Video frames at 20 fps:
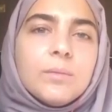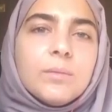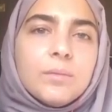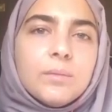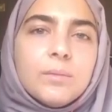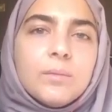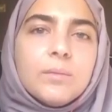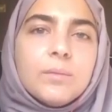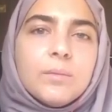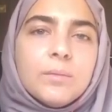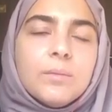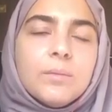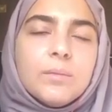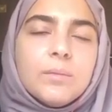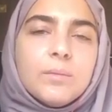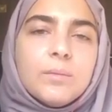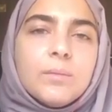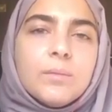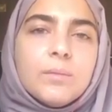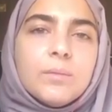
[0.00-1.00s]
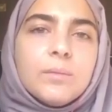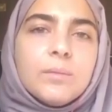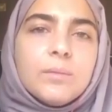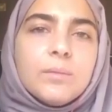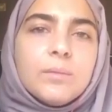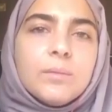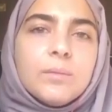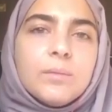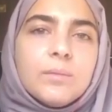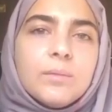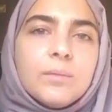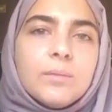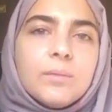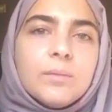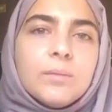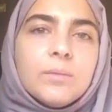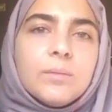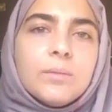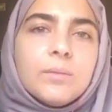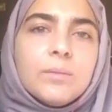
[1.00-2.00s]

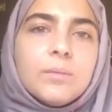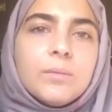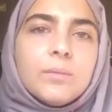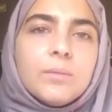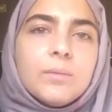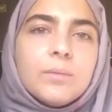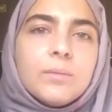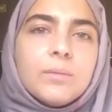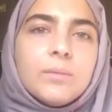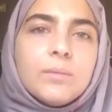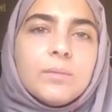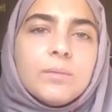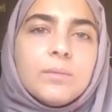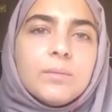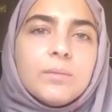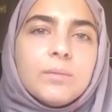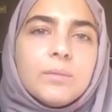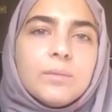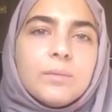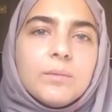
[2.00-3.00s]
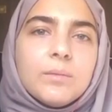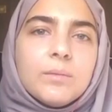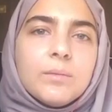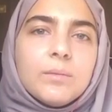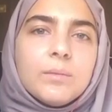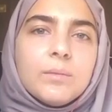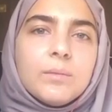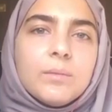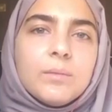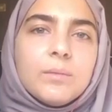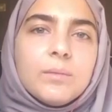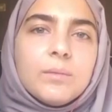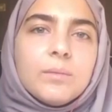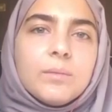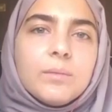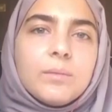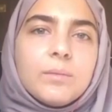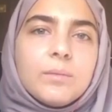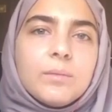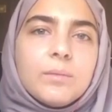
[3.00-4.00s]

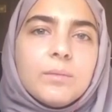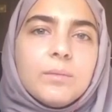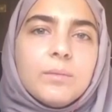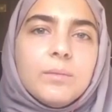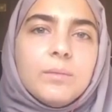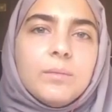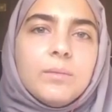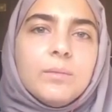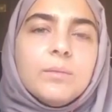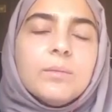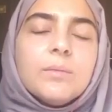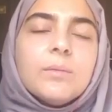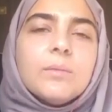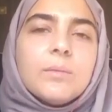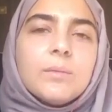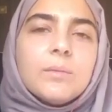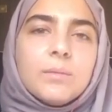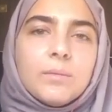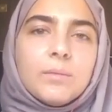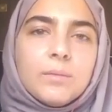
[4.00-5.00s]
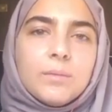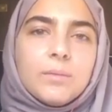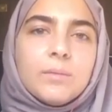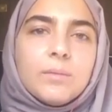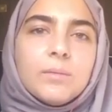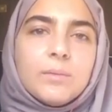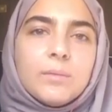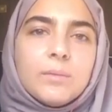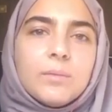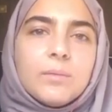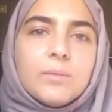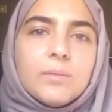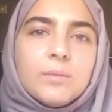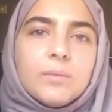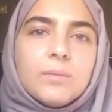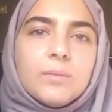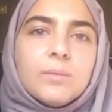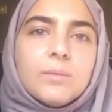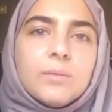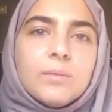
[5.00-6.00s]

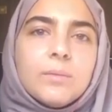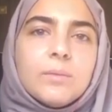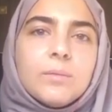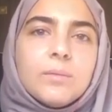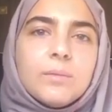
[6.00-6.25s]
[no speech]